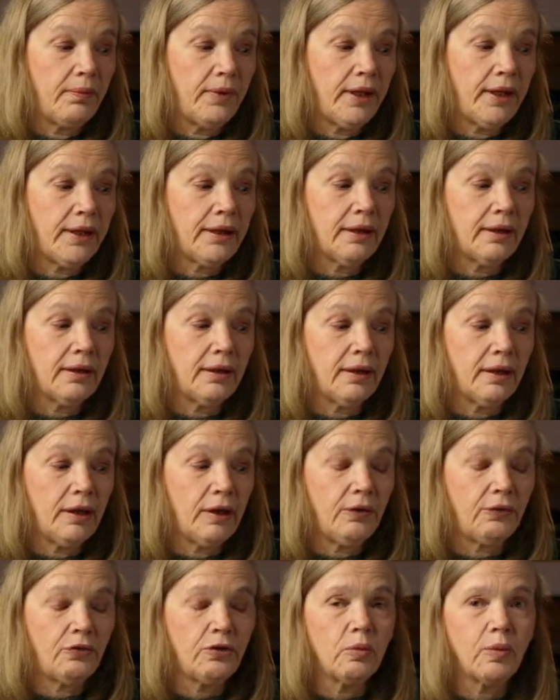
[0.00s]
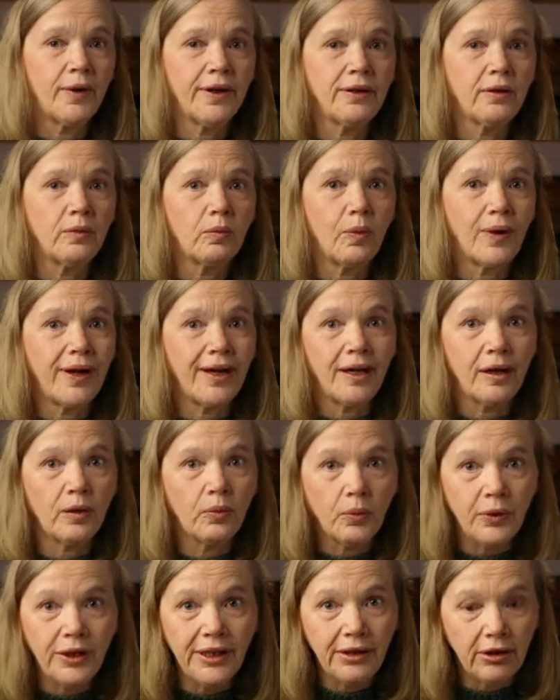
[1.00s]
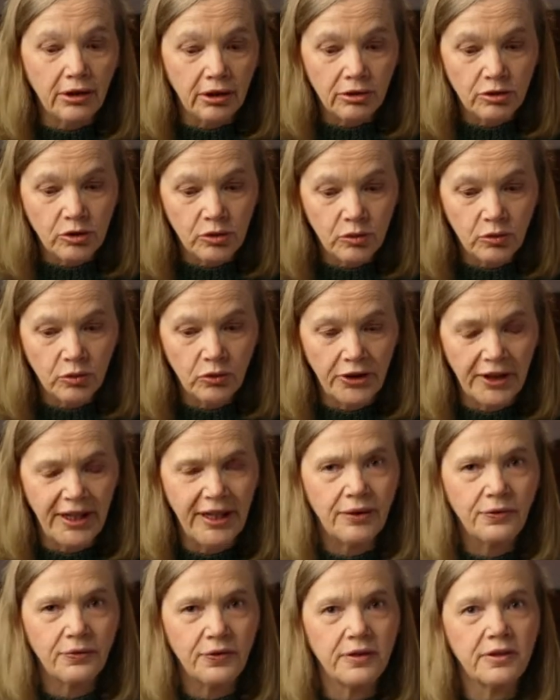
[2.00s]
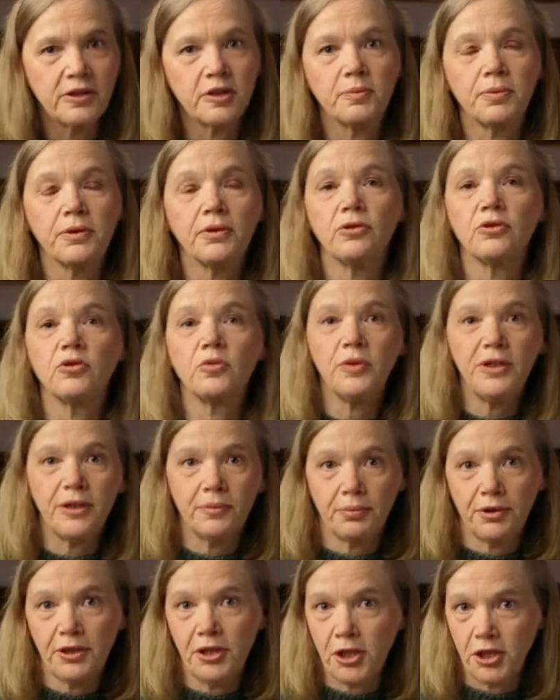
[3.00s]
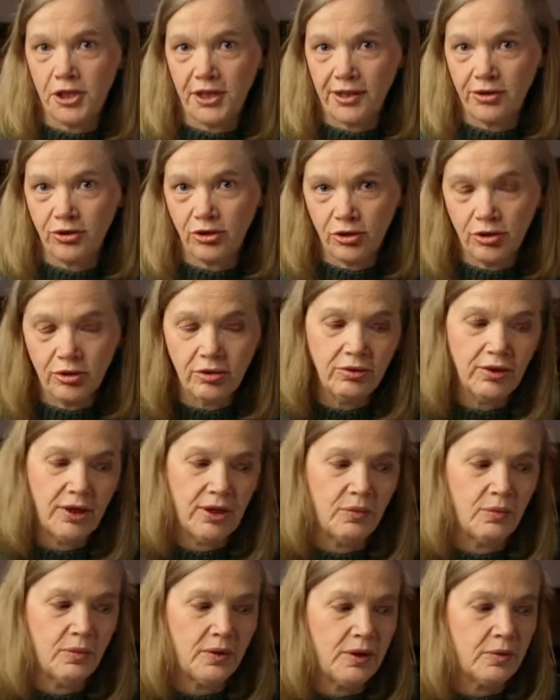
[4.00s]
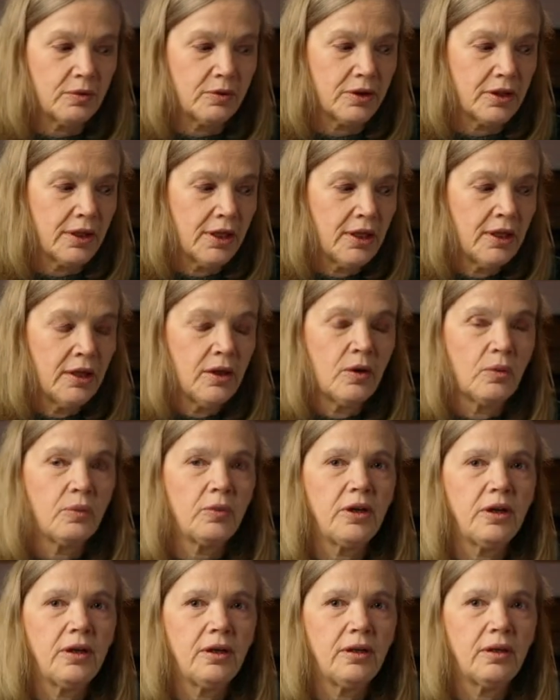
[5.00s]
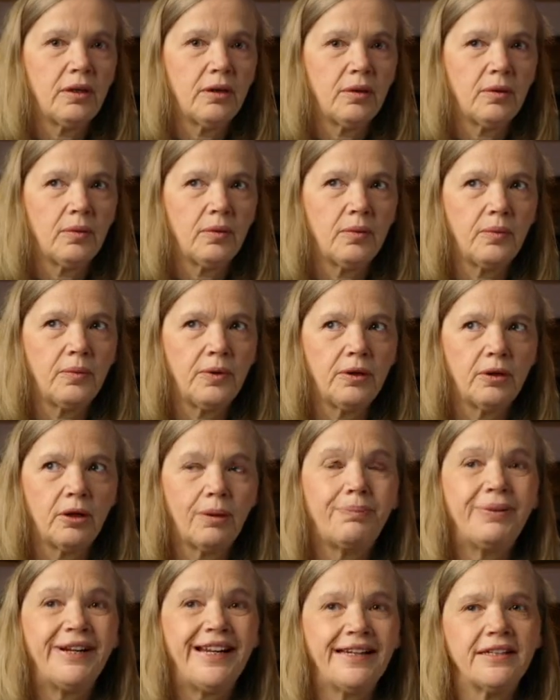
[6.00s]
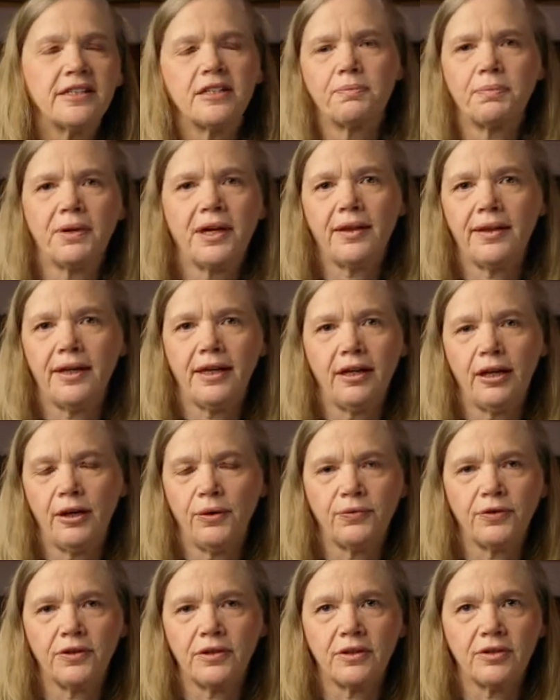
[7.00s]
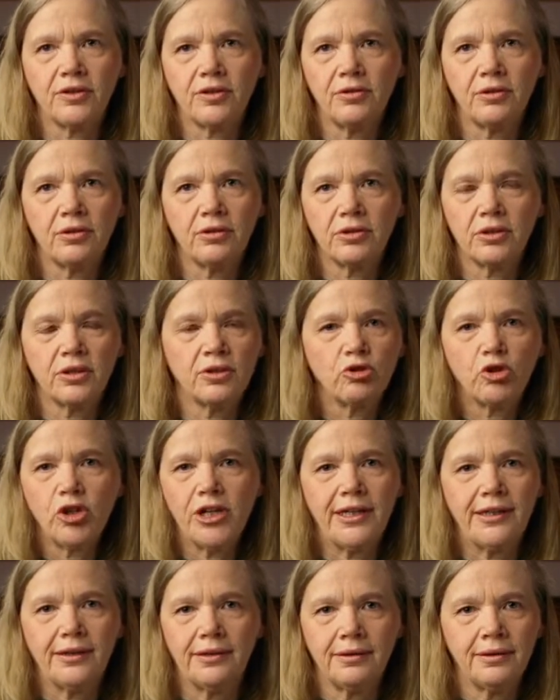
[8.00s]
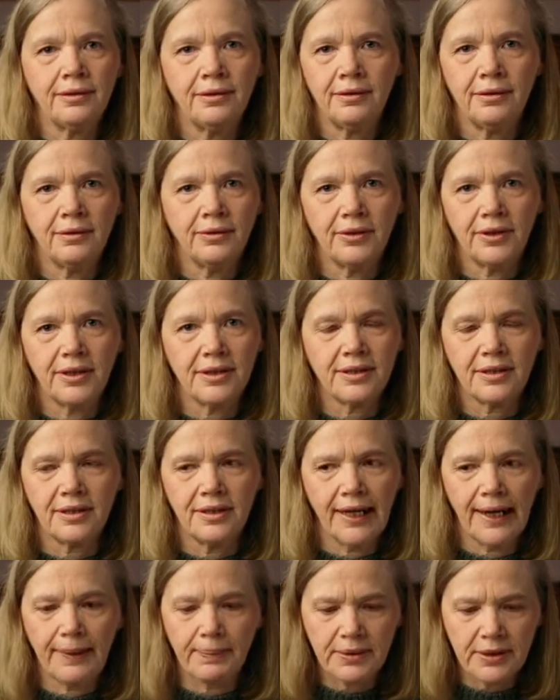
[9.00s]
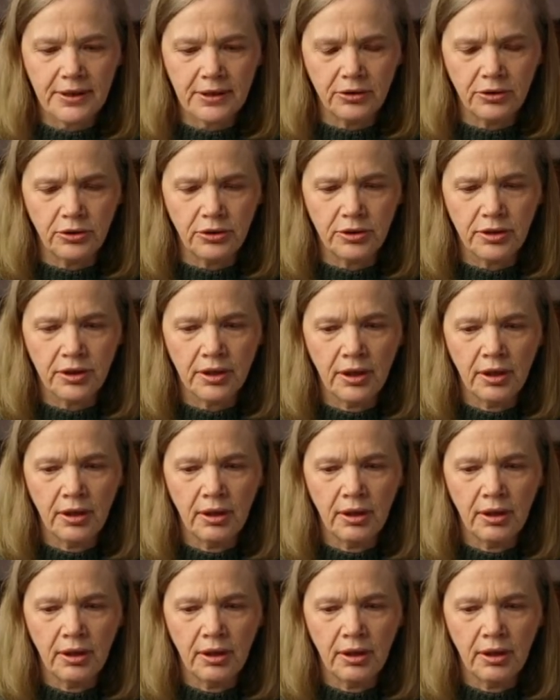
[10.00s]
and if you wonder why we go to all the effort, it's because we appreciate you and we are blessed by that effort. It's not a trial. It's an absolute